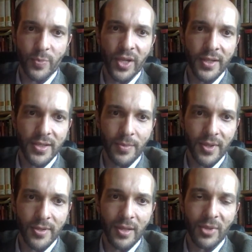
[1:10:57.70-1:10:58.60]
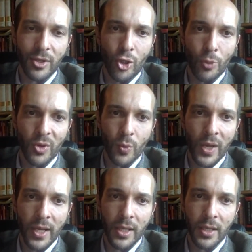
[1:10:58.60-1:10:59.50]
explain something to them in a human
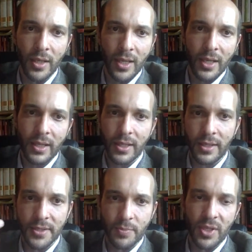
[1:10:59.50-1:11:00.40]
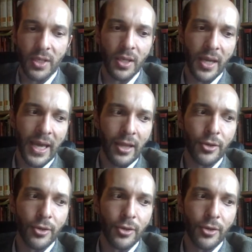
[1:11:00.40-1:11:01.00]
way, is being